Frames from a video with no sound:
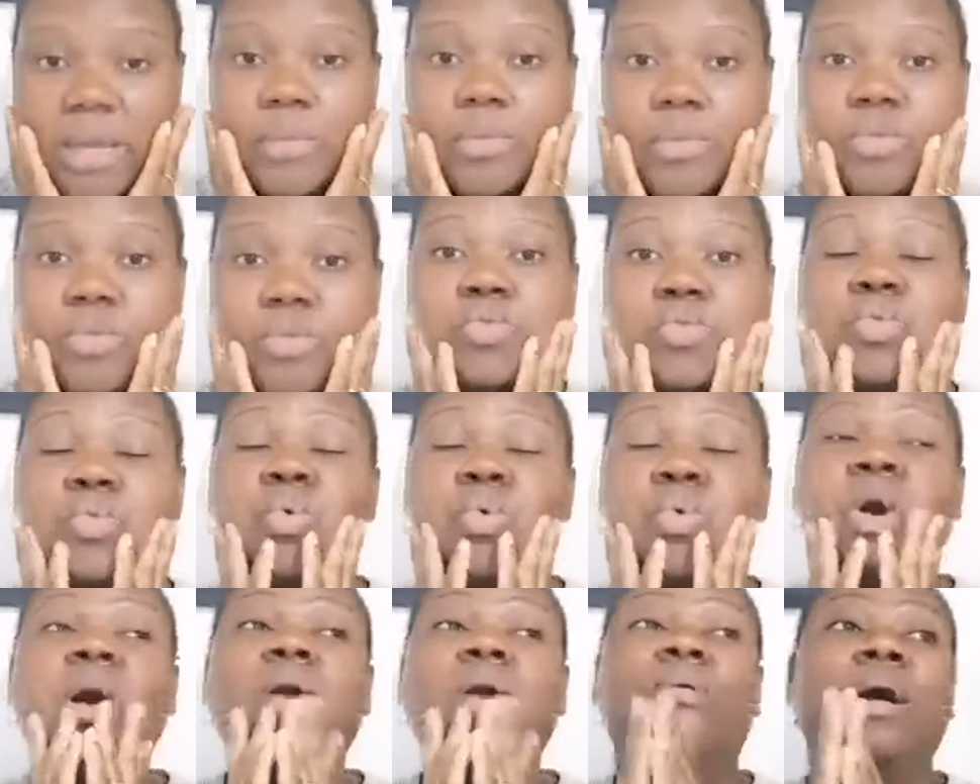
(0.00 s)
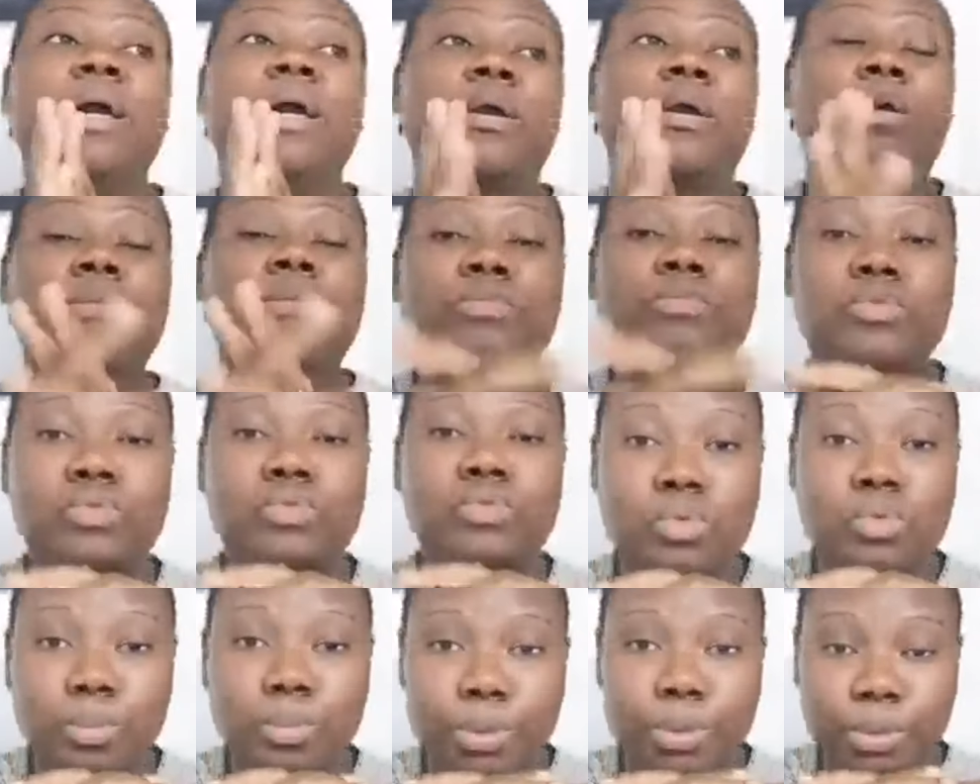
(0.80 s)
wants to know how I come to
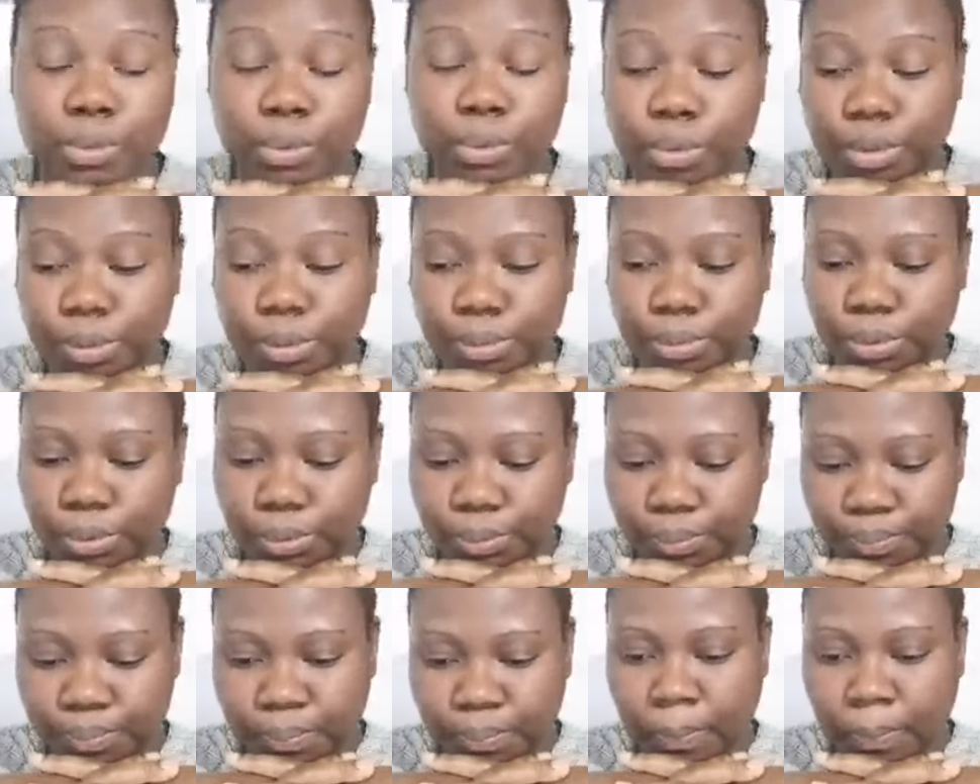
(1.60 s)
Obodo Oyinbo,